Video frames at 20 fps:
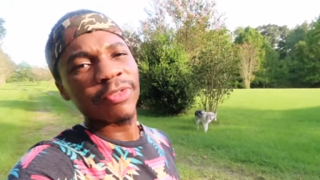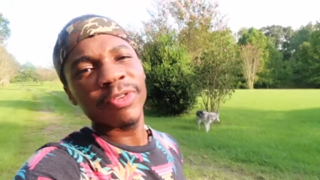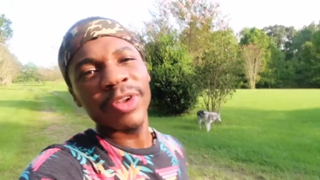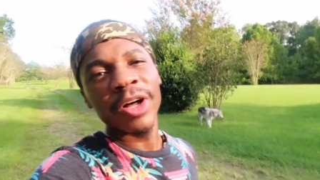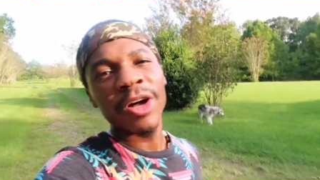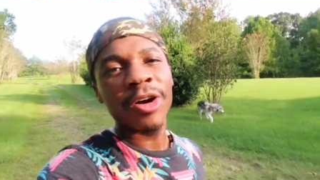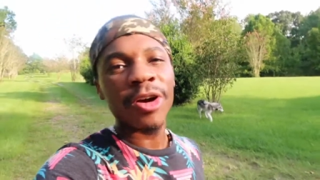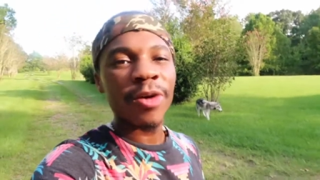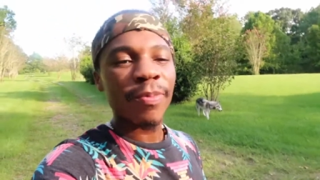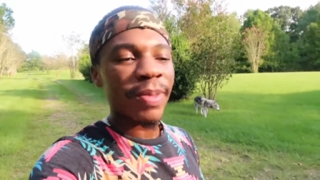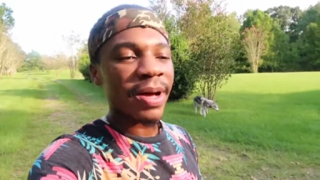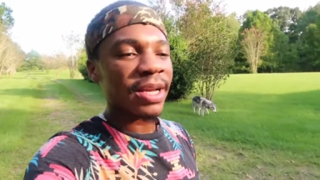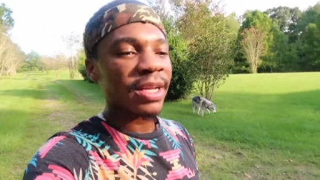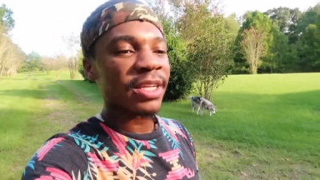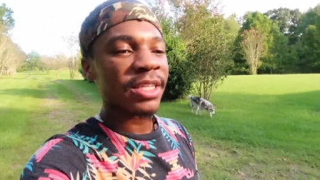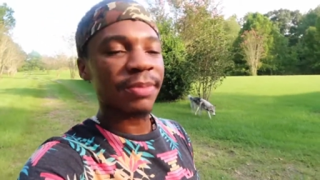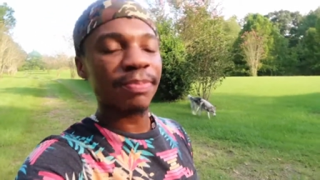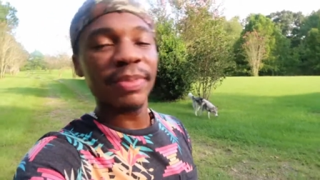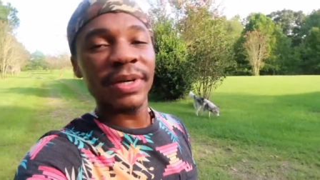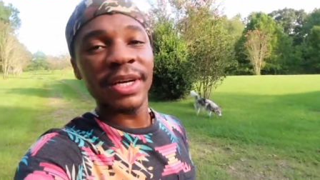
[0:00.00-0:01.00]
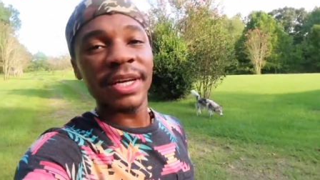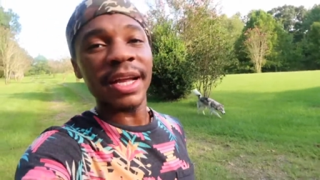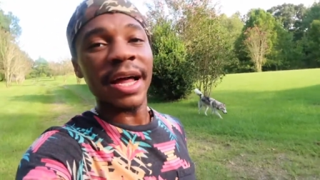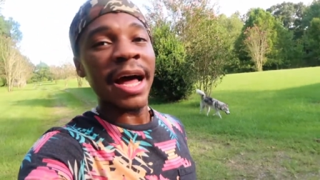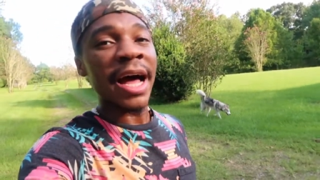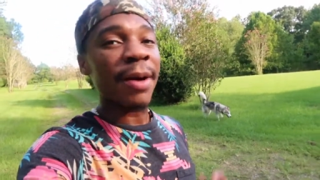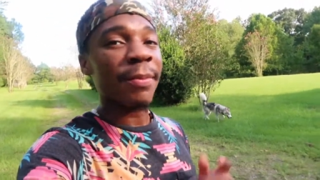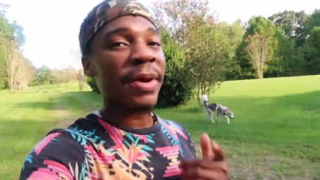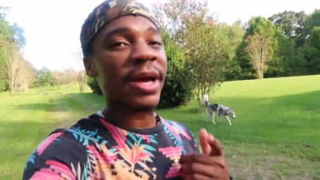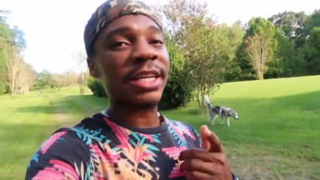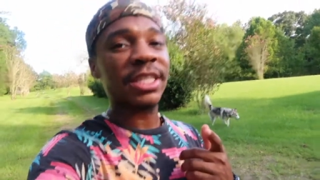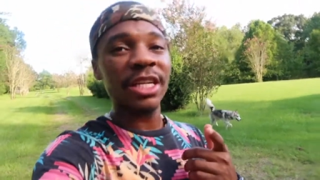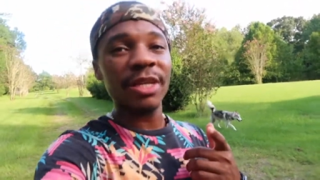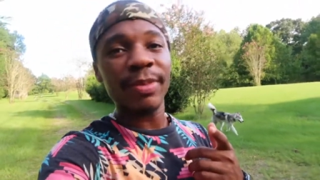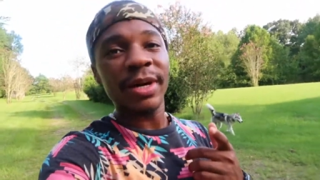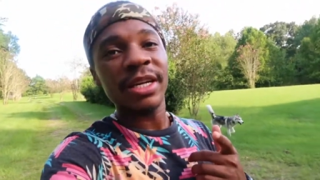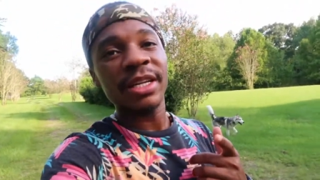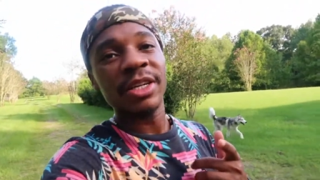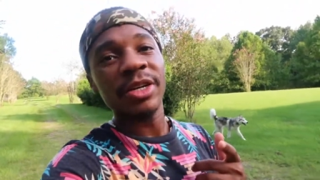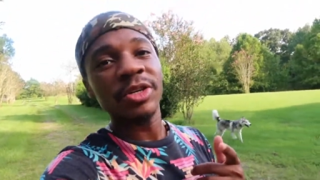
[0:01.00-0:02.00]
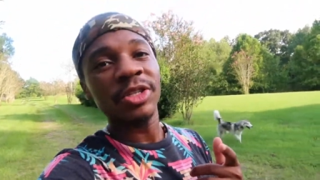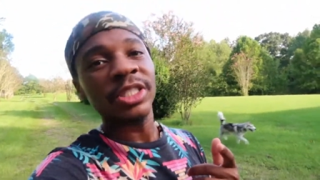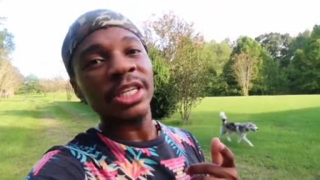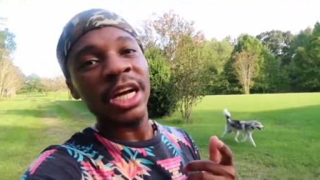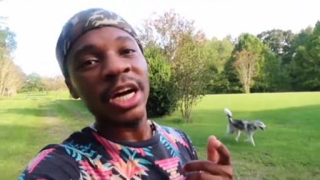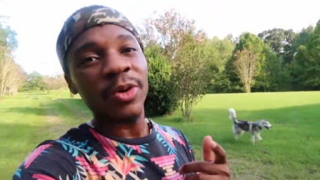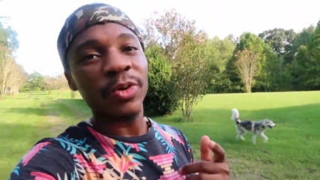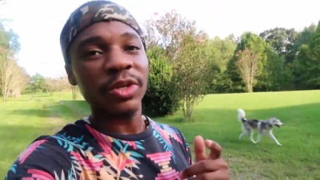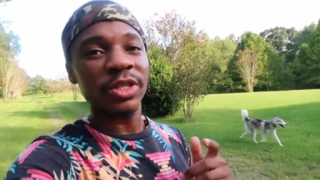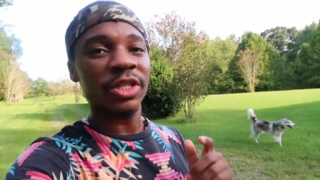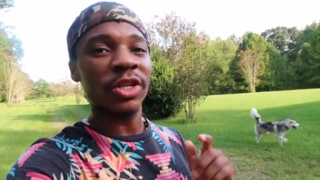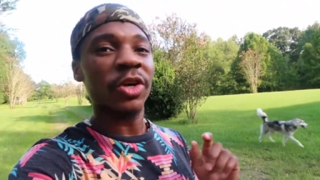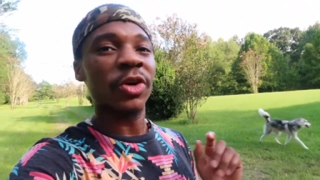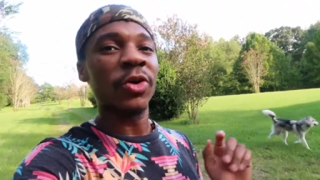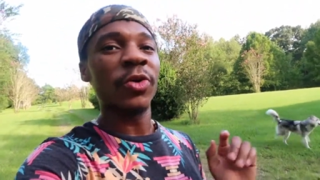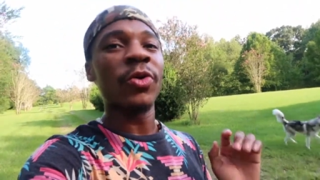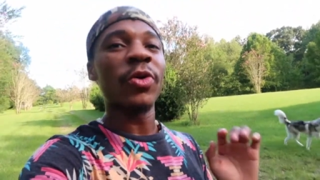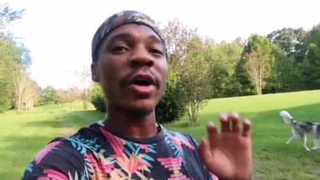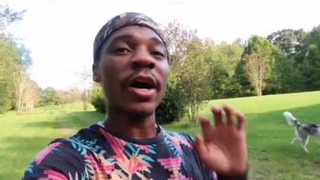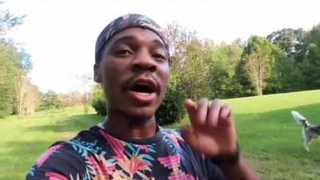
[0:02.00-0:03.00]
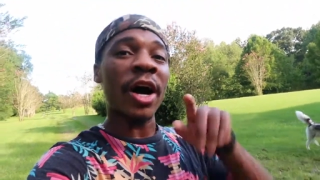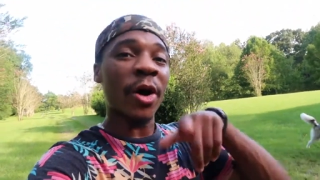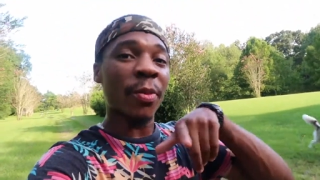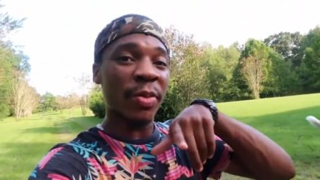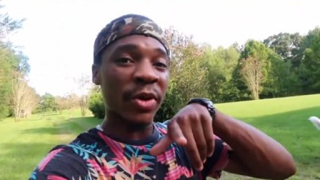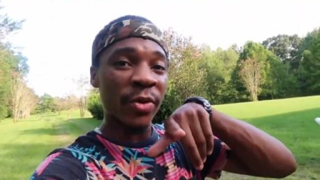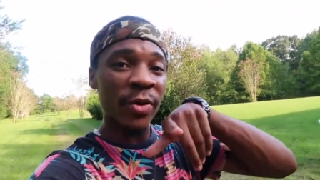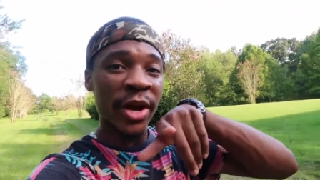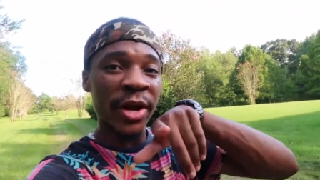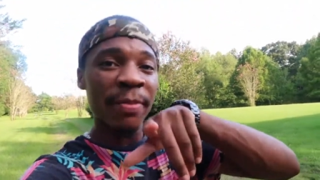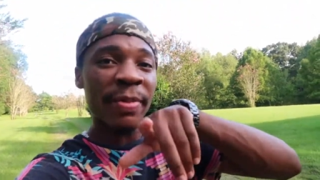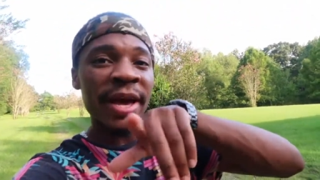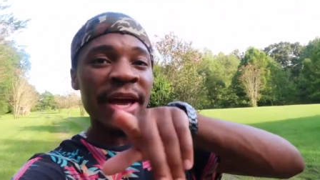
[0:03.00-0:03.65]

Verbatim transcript: the vlog off by this, but I'm actually about to go shower, so I'll be right